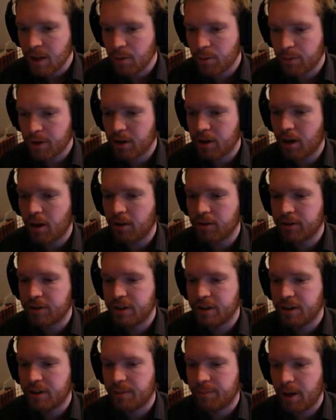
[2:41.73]
We can alter
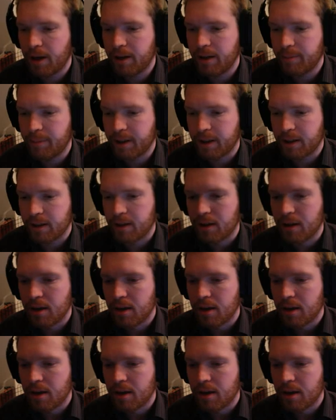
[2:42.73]
these in a bit.